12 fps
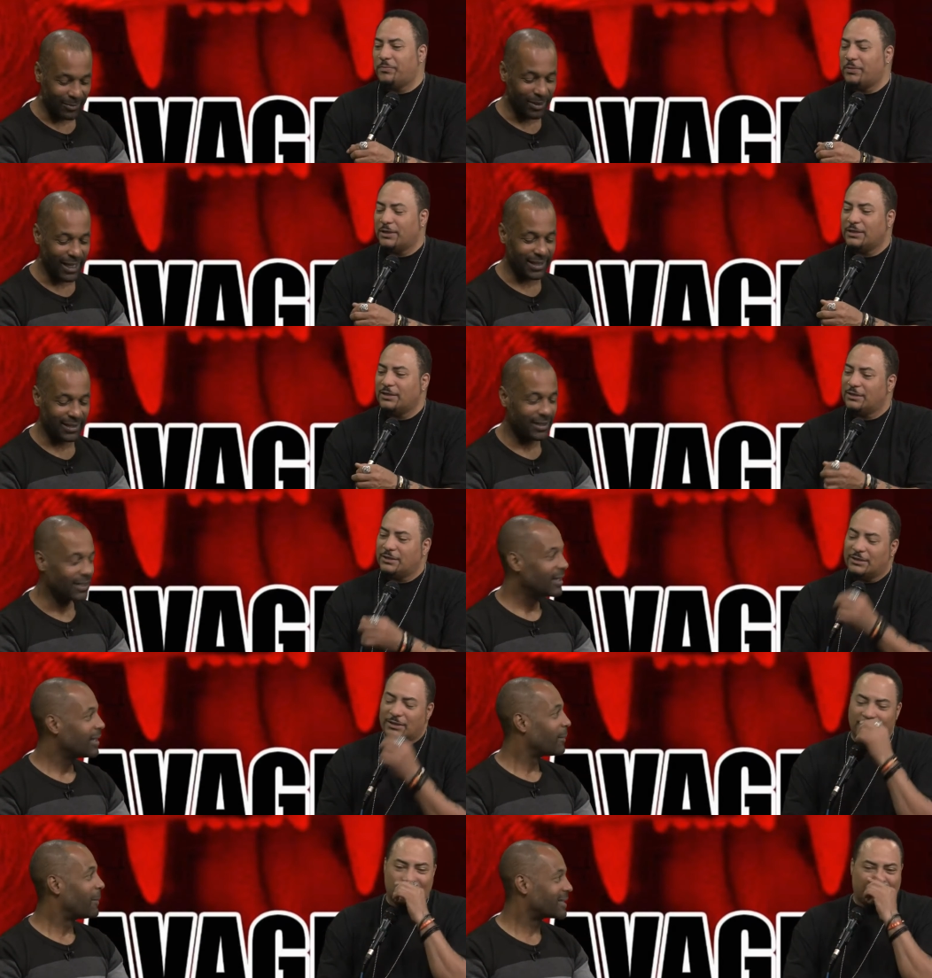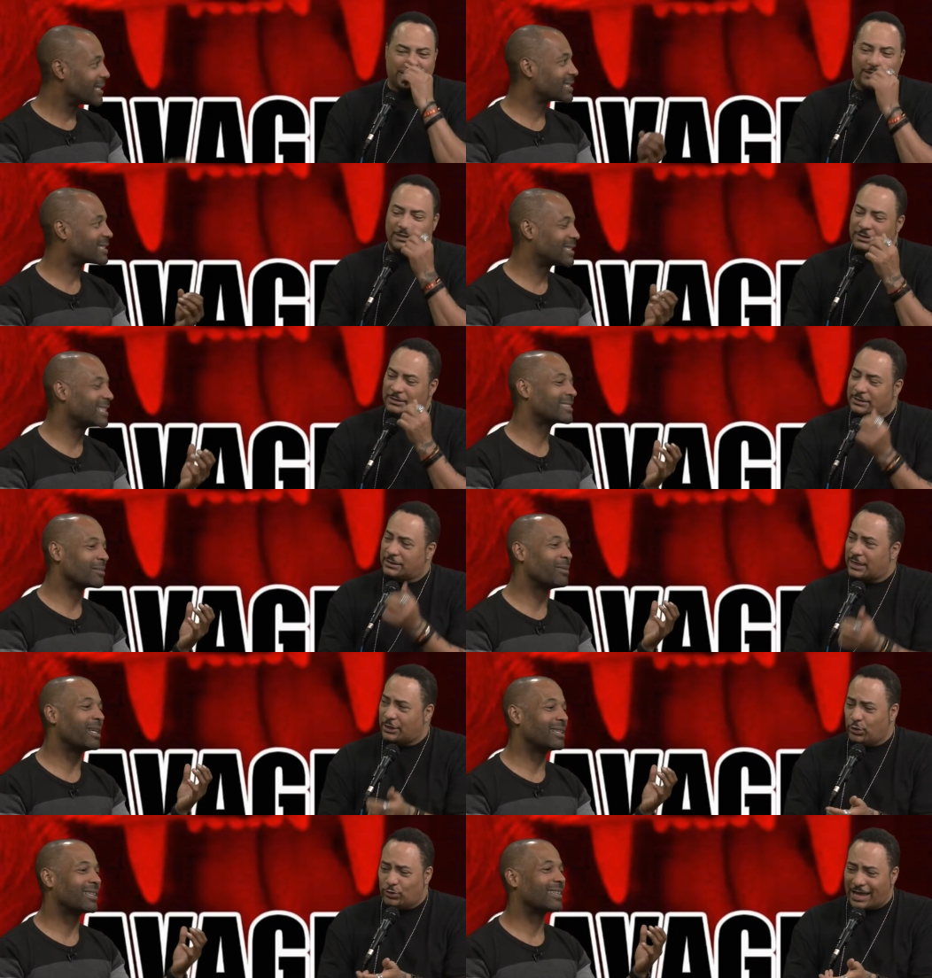Speaker 1: but but this this to me,
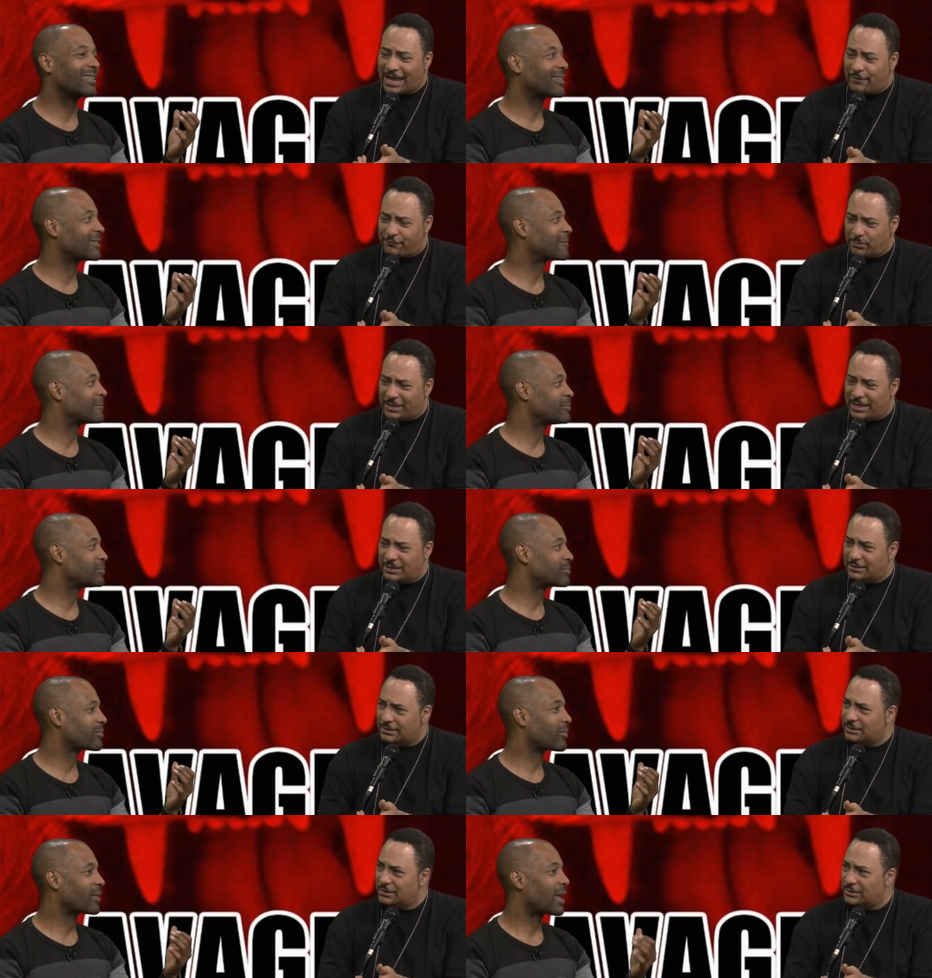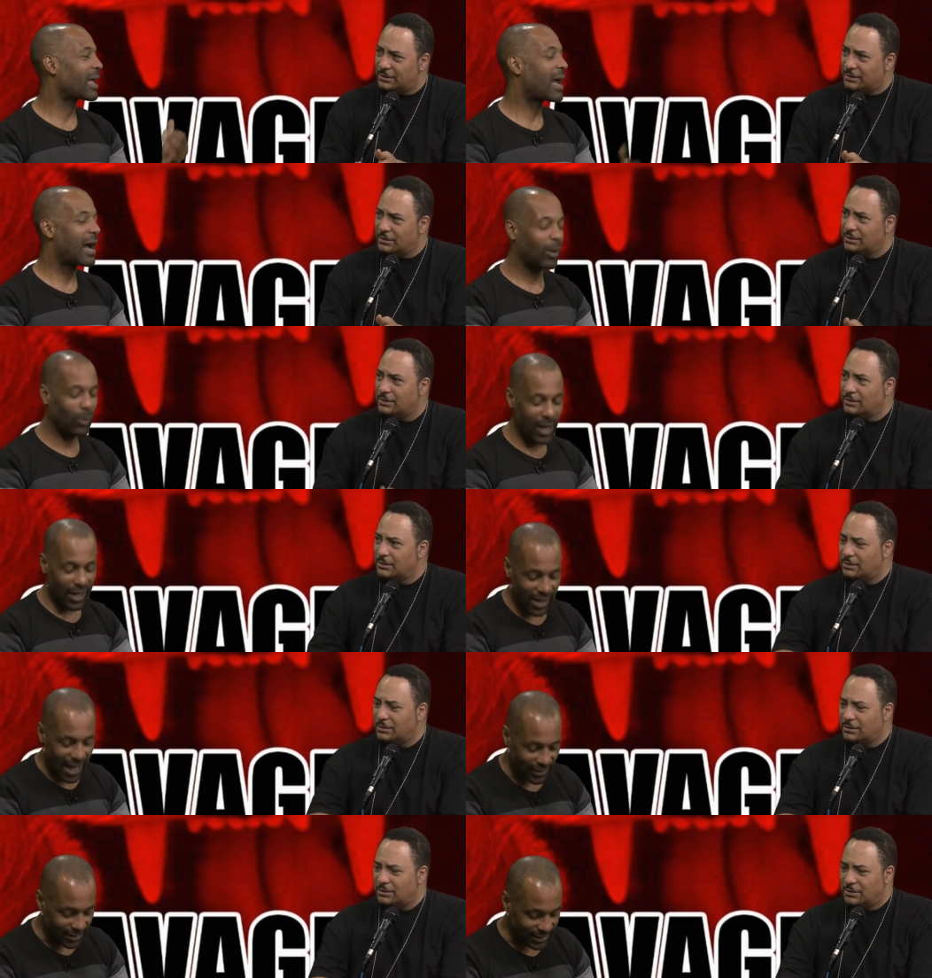can you die from that? Uh, well,
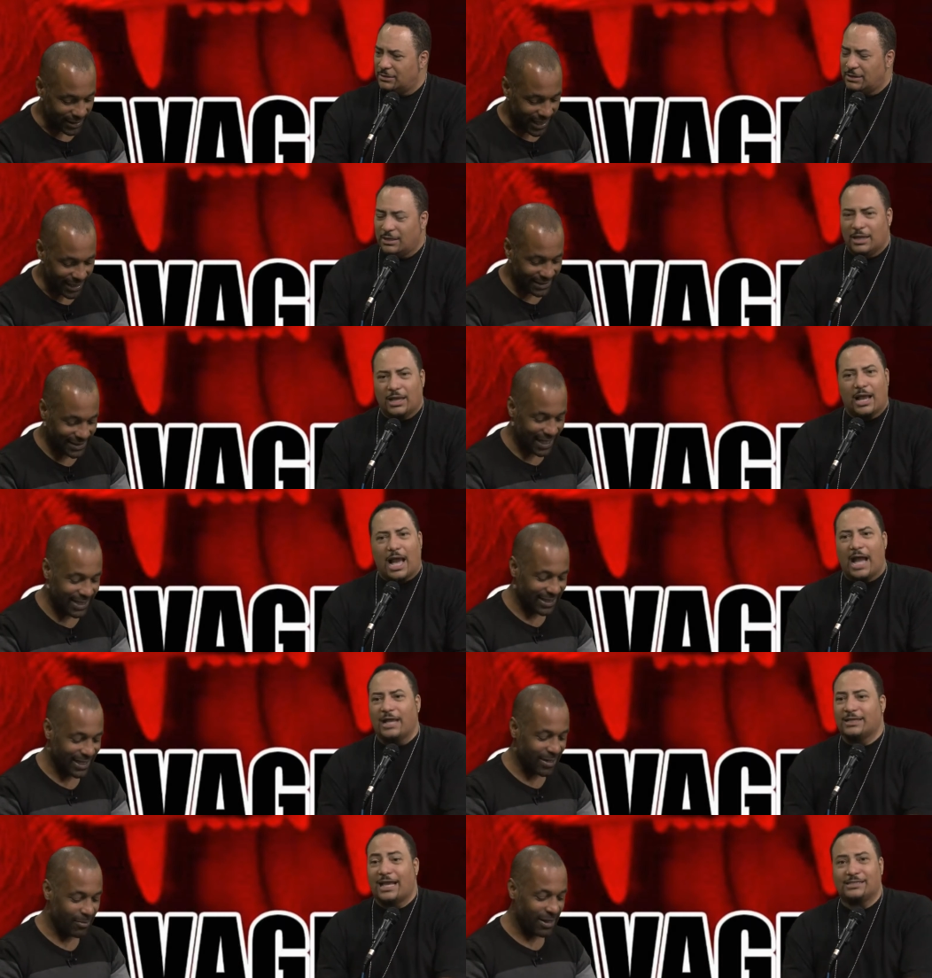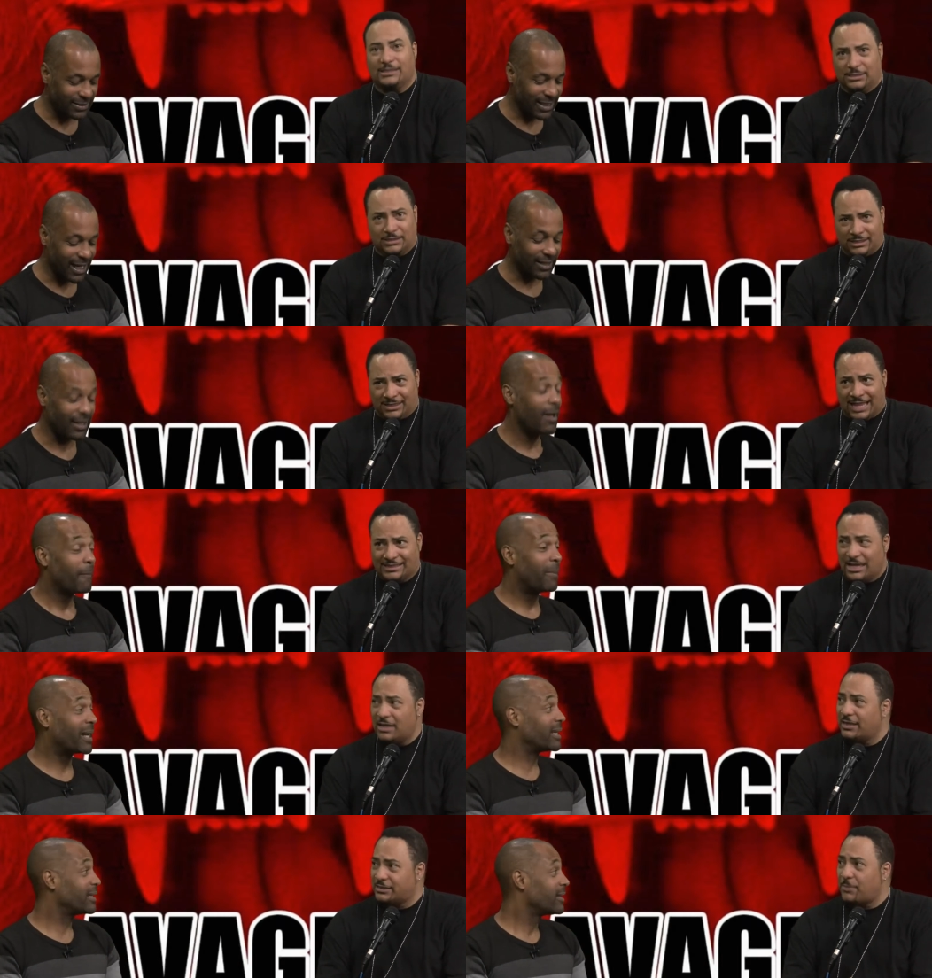I, they didn't say anything I, about death. That sounds but
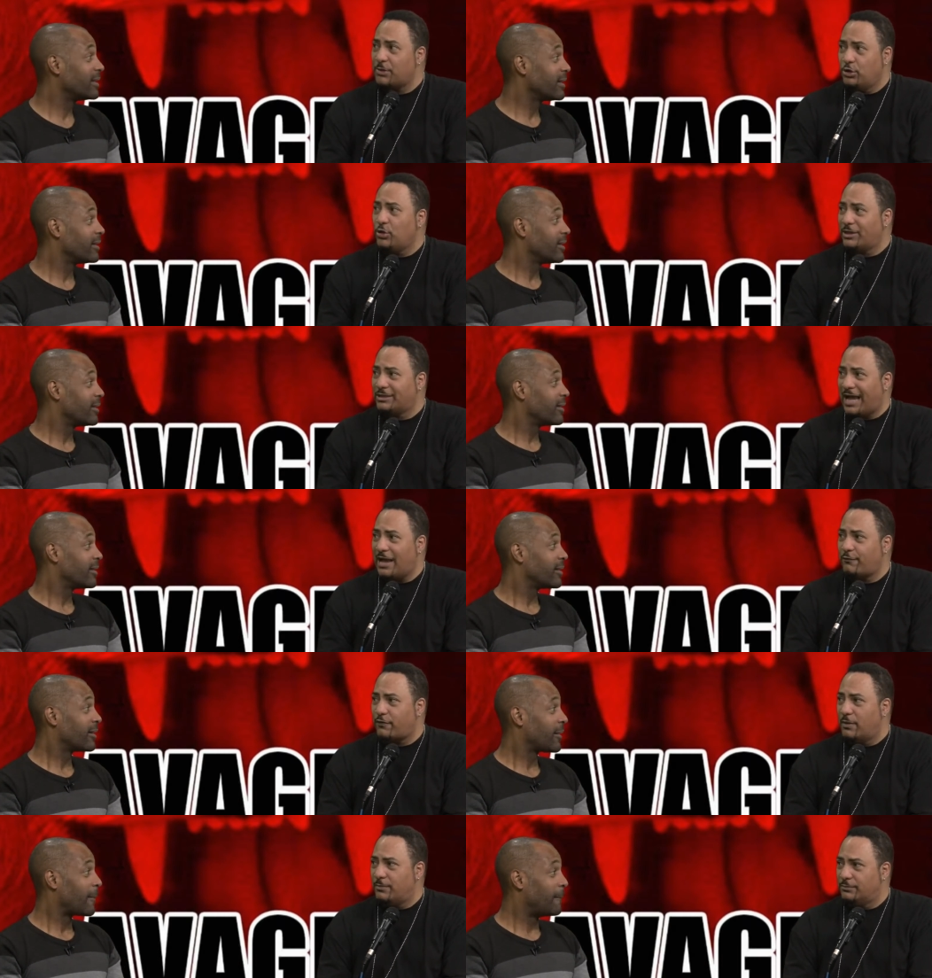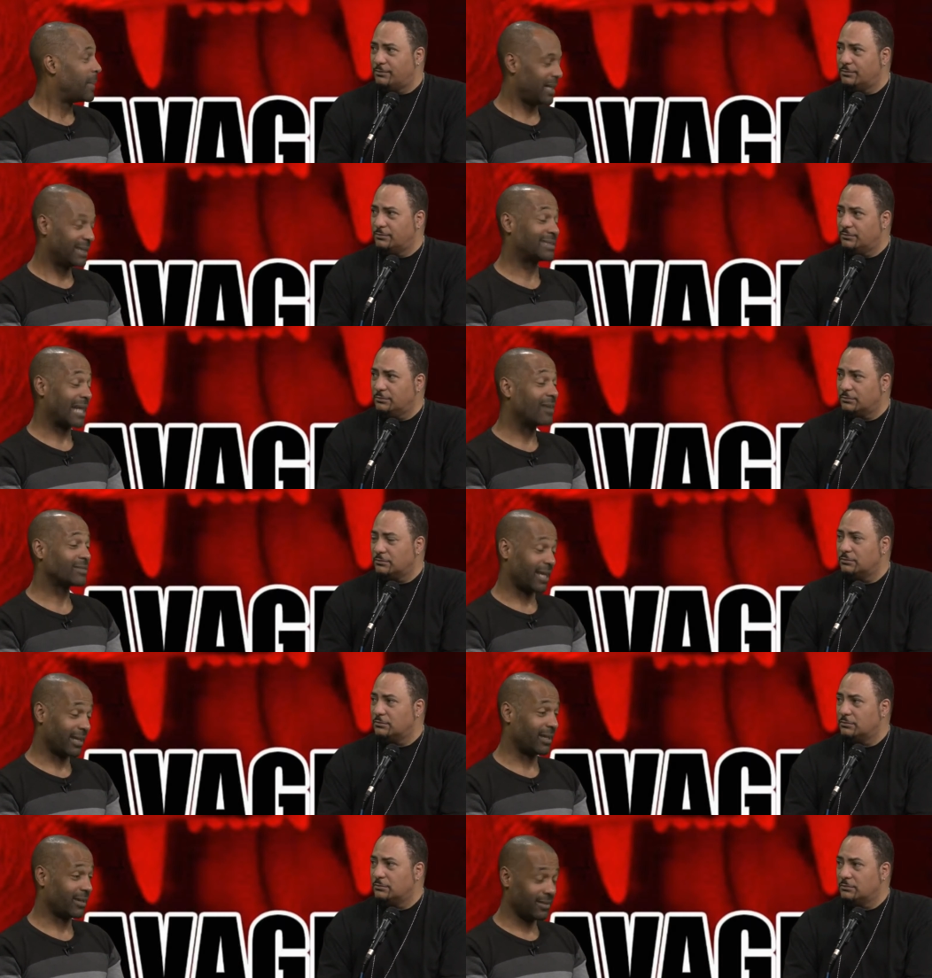like it,
Speaker 2: something you could die from.
Speaker 1: But it sounds
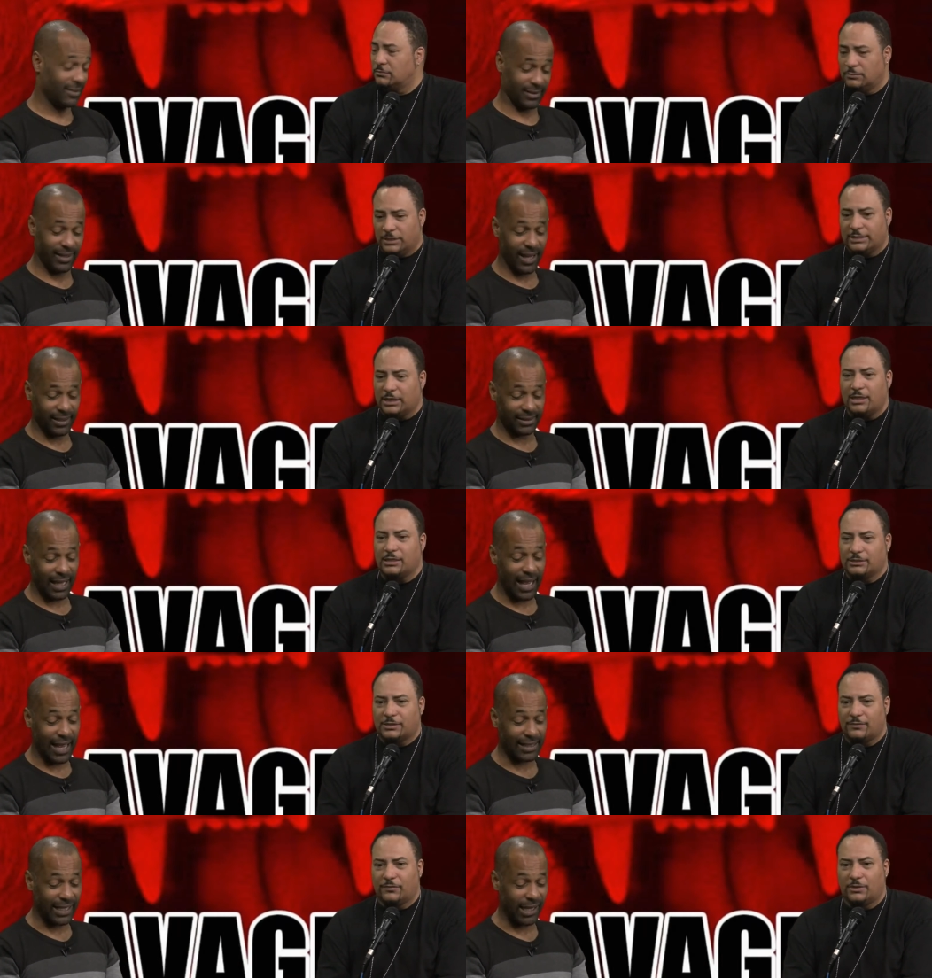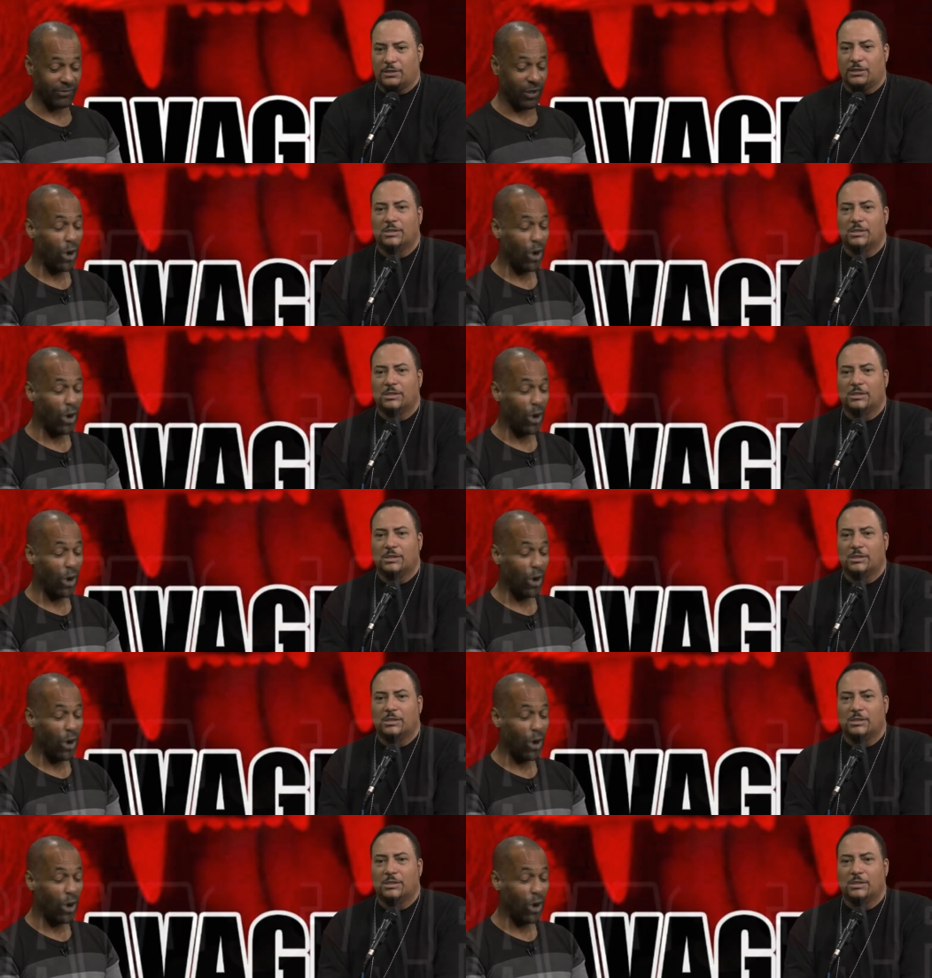like it could. Yeah, I, I, think if you